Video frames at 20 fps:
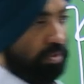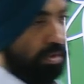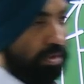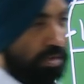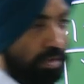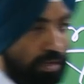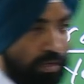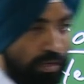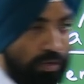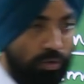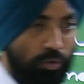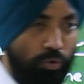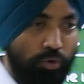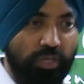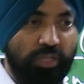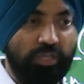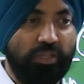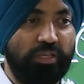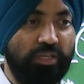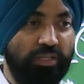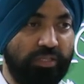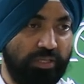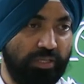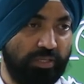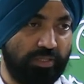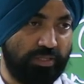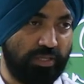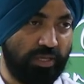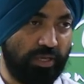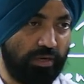ONGC
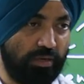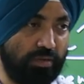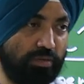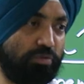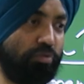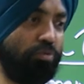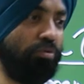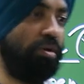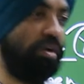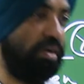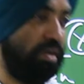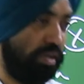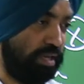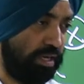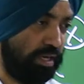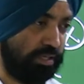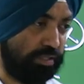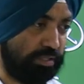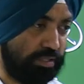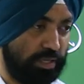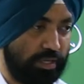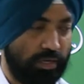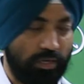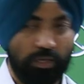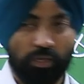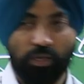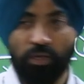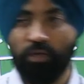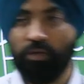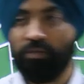is there, Coal India is there,
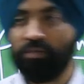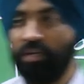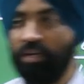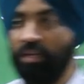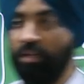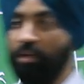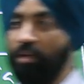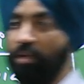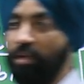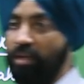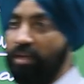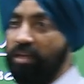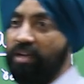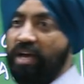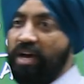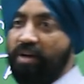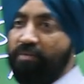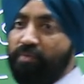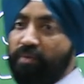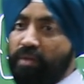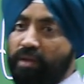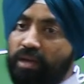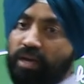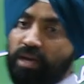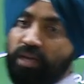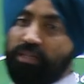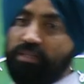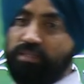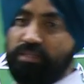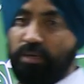suddenly in
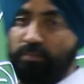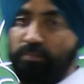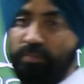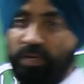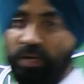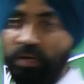Africa in some